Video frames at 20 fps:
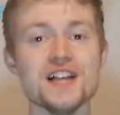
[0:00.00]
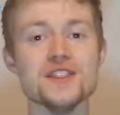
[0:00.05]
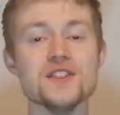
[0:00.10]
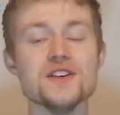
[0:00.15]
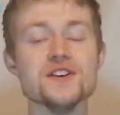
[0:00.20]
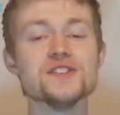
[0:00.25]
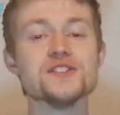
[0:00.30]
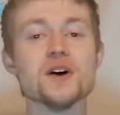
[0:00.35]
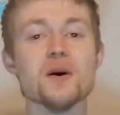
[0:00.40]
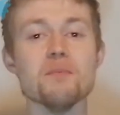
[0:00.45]

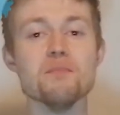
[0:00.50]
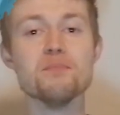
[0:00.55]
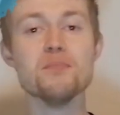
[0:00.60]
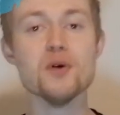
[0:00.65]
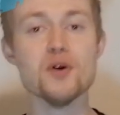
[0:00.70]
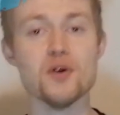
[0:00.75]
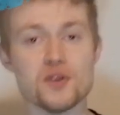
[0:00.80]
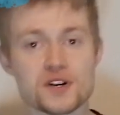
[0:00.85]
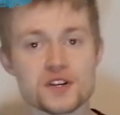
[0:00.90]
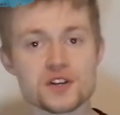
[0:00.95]
There's a
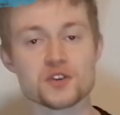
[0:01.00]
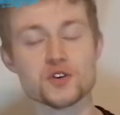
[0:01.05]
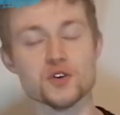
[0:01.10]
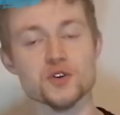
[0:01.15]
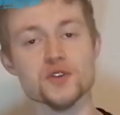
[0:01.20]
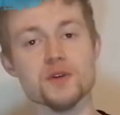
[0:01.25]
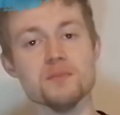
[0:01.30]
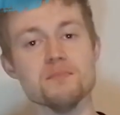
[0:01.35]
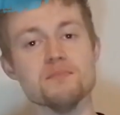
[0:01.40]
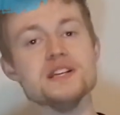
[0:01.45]
book
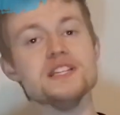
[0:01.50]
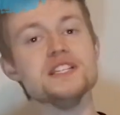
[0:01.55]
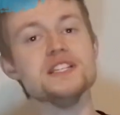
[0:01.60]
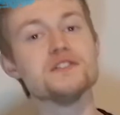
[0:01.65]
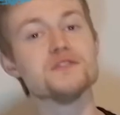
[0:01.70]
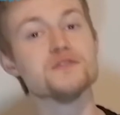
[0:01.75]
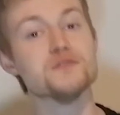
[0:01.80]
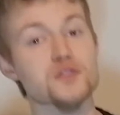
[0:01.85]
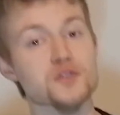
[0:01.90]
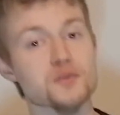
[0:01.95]
called the
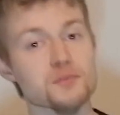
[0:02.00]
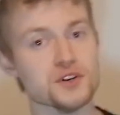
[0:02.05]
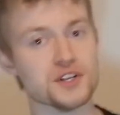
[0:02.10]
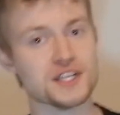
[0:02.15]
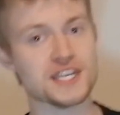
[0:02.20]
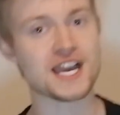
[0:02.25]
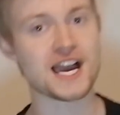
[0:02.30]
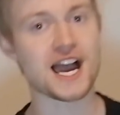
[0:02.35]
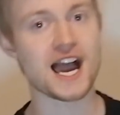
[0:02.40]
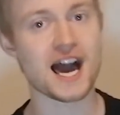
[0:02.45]
Meaningful
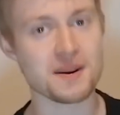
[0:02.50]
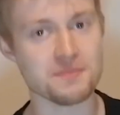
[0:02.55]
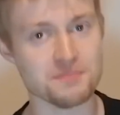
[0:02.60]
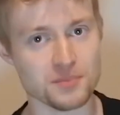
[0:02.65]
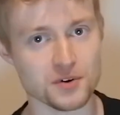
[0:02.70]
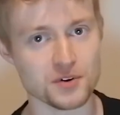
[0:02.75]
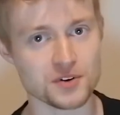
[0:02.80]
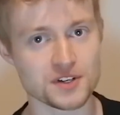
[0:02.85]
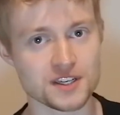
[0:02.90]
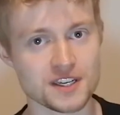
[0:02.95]
Money
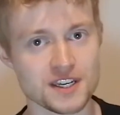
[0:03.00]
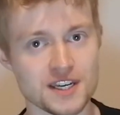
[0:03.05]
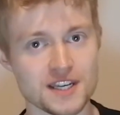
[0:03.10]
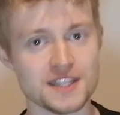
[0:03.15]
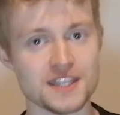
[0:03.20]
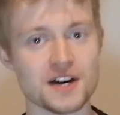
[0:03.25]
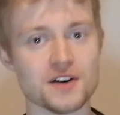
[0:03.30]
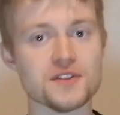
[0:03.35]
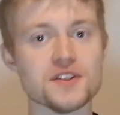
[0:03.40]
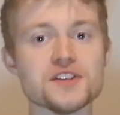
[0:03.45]
Handbook.
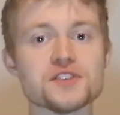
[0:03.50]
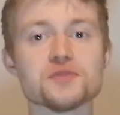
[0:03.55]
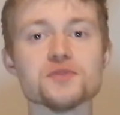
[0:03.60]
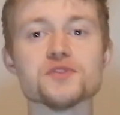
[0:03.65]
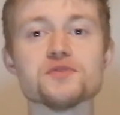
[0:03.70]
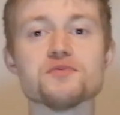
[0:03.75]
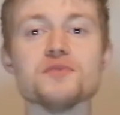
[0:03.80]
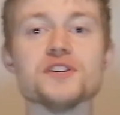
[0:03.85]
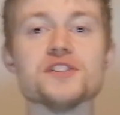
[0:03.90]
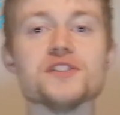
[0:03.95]
Now, this
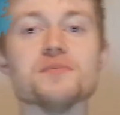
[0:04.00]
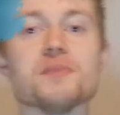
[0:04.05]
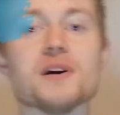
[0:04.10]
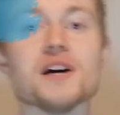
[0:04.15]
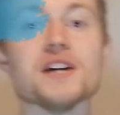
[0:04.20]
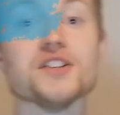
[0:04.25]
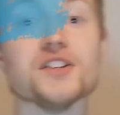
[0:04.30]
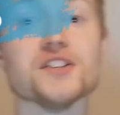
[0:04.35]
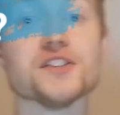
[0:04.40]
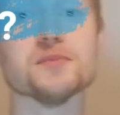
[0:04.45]
was written by
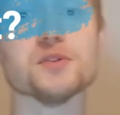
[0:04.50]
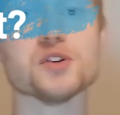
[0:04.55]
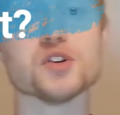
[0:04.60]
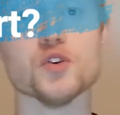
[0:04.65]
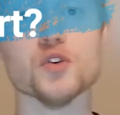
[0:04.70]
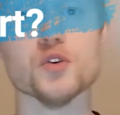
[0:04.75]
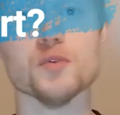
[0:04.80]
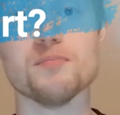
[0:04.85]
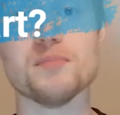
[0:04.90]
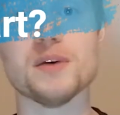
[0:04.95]
a gentleman
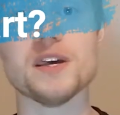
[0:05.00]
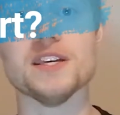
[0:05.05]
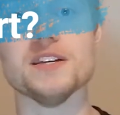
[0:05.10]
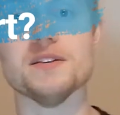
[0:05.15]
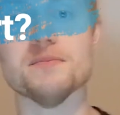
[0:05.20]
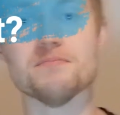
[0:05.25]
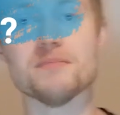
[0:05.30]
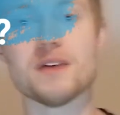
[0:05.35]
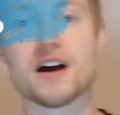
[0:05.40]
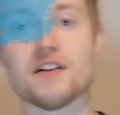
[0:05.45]
called
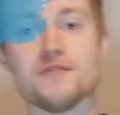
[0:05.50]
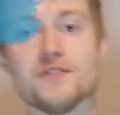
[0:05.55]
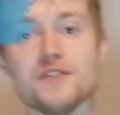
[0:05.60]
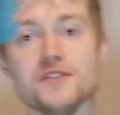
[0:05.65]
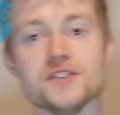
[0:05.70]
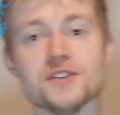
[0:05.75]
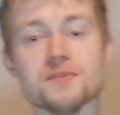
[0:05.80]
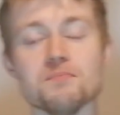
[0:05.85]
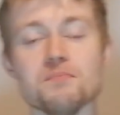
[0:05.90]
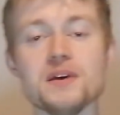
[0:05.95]
Pete
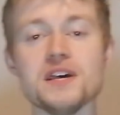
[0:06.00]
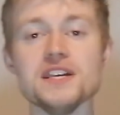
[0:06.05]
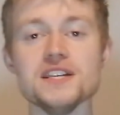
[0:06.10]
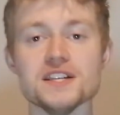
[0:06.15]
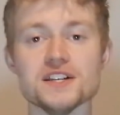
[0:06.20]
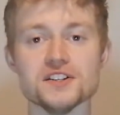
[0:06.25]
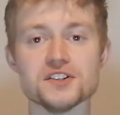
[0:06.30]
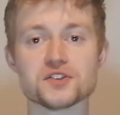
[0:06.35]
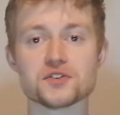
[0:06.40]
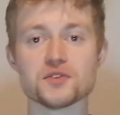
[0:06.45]
Matthews, and Pete has